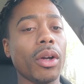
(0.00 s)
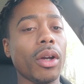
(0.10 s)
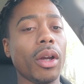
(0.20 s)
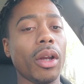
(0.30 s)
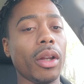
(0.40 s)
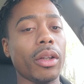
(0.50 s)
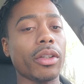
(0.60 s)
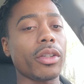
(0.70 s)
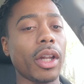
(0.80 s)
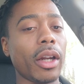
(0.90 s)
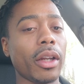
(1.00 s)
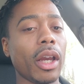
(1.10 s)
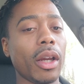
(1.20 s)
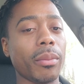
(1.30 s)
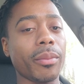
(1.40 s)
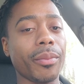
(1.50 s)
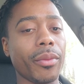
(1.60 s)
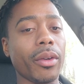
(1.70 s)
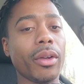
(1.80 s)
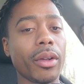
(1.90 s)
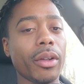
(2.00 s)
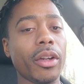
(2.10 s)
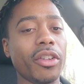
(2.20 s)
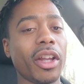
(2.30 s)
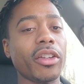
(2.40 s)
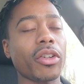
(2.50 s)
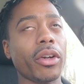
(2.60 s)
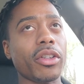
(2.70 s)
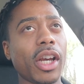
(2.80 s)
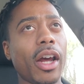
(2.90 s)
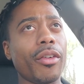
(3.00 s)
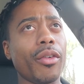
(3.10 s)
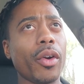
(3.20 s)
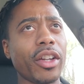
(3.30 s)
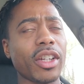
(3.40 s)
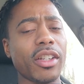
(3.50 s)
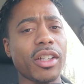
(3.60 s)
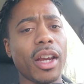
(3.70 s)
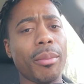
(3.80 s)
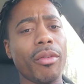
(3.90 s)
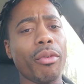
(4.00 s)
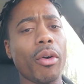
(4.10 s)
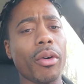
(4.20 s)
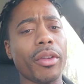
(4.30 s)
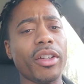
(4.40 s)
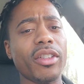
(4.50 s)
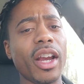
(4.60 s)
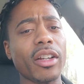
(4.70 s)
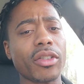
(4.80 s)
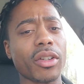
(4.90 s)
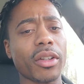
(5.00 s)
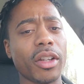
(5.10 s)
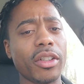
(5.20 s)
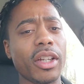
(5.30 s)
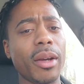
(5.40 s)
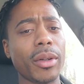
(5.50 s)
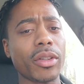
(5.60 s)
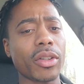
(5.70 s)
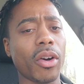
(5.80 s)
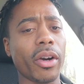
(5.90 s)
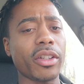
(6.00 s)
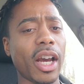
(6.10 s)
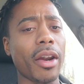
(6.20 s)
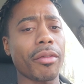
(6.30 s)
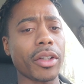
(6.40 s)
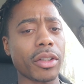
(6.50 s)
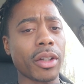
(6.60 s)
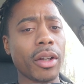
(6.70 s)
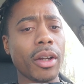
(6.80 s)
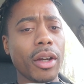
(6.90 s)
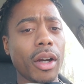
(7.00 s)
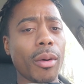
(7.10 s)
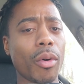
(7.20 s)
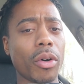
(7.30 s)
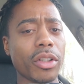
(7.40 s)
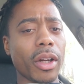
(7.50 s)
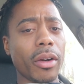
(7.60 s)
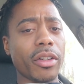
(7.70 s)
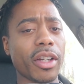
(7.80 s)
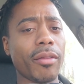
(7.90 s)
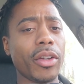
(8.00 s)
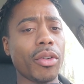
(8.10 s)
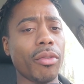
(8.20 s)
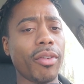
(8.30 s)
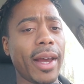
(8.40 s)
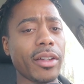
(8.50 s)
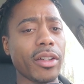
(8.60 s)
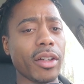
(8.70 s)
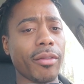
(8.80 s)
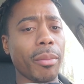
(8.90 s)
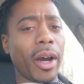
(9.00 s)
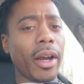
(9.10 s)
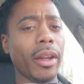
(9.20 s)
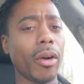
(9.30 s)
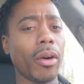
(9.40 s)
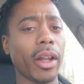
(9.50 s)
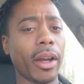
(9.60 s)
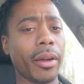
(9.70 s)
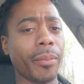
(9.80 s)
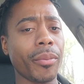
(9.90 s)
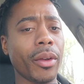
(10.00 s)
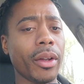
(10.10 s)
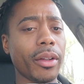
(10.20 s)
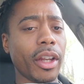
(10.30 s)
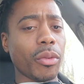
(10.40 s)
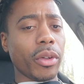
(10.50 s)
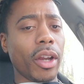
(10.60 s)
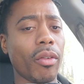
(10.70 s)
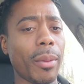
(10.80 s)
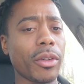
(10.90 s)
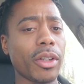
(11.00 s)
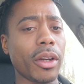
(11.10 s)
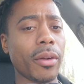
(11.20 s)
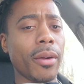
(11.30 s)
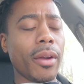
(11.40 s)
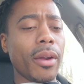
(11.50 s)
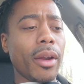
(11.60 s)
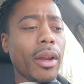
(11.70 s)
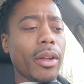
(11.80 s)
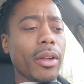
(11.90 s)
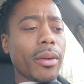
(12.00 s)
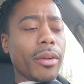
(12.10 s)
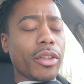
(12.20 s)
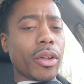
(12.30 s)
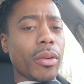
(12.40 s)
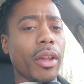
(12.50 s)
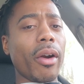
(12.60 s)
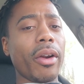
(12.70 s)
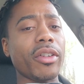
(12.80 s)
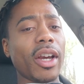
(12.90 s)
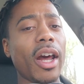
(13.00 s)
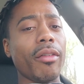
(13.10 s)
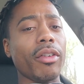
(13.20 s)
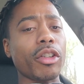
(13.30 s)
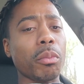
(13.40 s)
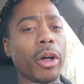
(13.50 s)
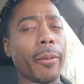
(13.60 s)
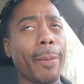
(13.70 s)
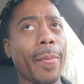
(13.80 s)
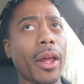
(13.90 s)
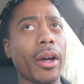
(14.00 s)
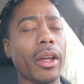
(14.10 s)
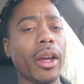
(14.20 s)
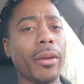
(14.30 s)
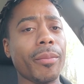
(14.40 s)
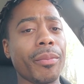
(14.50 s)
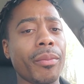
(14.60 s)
And this is not a game. These things are inside of you, as I said before. These demons are inside of us. Of course, they're the 72 facets of the pineal gland. That's what they represent. So they're inside of us, but again,